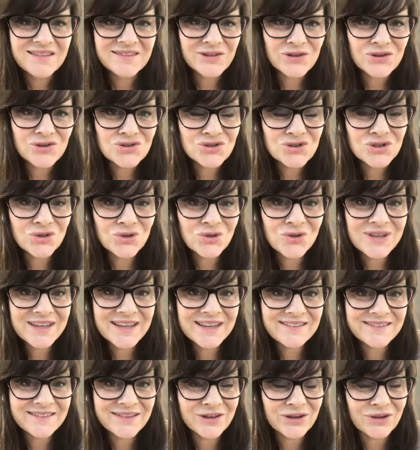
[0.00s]
So 2
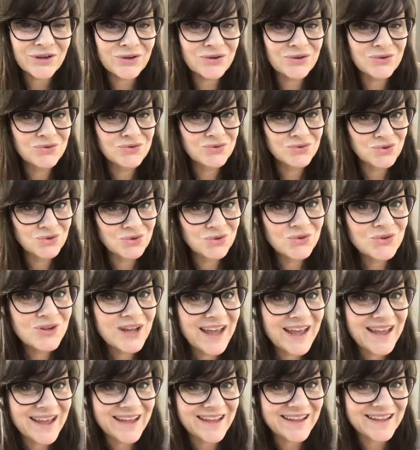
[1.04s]
years ago
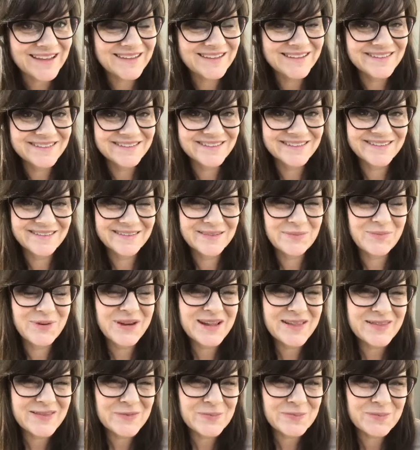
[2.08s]
today, it's
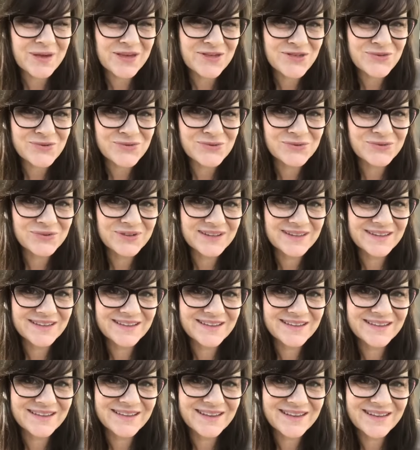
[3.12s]
pretty special
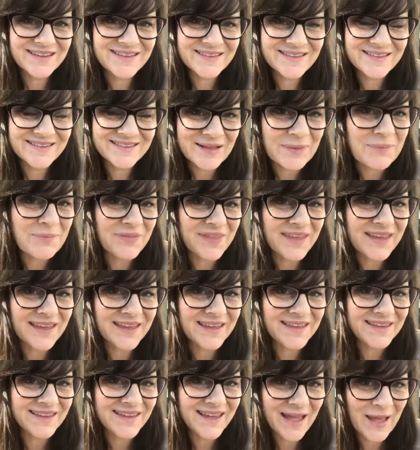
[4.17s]

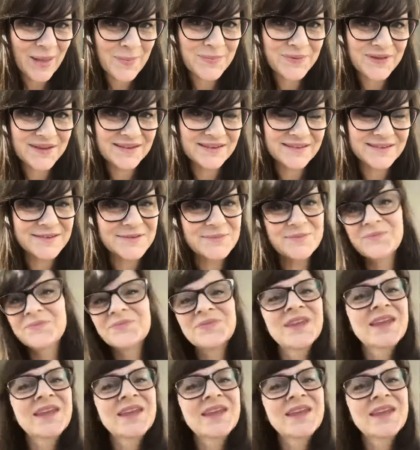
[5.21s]
something happened.